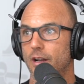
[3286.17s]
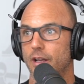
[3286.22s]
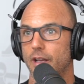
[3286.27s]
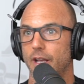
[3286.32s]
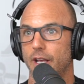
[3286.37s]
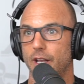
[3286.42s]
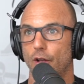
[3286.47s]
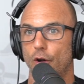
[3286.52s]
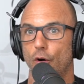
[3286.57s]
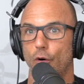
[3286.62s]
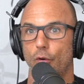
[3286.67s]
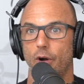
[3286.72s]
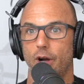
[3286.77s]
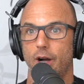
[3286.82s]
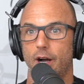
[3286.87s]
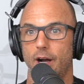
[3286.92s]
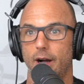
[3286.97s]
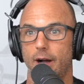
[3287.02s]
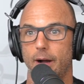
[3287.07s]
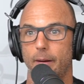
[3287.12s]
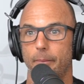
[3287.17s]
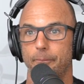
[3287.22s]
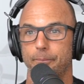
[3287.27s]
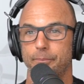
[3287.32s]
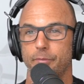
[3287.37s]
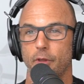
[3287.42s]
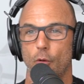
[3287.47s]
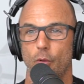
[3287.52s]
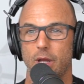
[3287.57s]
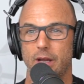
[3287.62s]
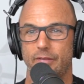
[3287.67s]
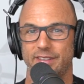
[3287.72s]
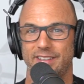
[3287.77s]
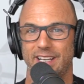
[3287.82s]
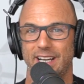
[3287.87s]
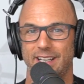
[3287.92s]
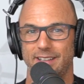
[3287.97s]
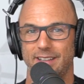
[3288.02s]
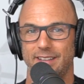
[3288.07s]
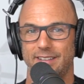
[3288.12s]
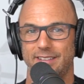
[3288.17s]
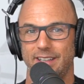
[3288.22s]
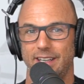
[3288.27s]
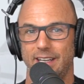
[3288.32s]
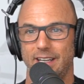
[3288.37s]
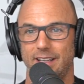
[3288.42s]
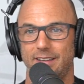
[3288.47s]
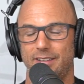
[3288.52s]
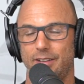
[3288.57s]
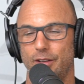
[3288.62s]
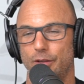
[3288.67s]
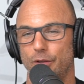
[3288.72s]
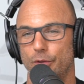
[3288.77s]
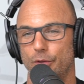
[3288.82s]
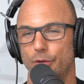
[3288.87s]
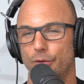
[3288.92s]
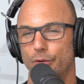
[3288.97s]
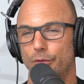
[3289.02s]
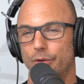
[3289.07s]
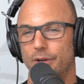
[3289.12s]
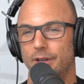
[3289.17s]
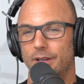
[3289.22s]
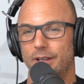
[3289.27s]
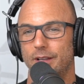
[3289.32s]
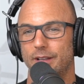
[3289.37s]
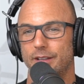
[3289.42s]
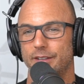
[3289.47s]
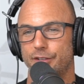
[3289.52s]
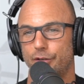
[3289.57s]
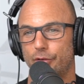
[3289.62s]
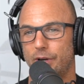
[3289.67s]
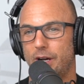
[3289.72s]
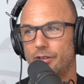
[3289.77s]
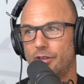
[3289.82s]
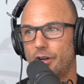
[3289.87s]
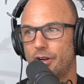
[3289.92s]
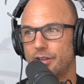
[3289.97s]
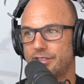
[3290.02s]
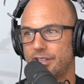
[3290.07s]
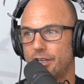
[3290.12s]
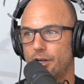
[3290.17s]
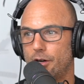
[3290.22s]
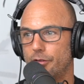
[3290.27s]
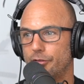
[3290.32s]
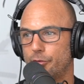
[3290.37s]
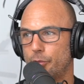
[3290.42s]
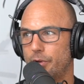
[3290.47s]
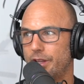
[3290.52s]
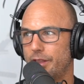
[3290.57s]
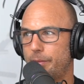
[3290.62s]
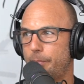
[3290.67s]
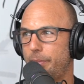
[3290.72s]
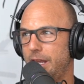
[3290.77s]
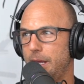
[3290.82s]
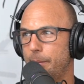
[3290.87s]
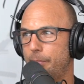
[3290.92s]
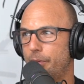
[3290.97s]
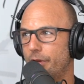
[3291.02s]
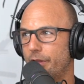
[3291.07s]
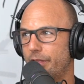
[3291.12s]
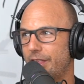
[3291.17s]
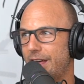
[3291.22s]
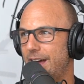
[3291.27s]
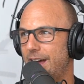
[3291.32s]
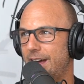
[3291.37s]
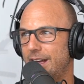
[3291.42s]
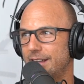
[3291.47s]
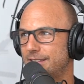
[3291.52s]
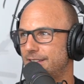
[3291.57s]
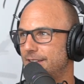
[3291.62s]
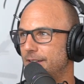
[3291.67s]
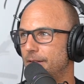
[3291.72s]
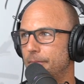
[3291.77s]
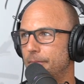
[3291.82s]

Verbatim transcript: You know, um, we have a tendency to surround ourselves with people that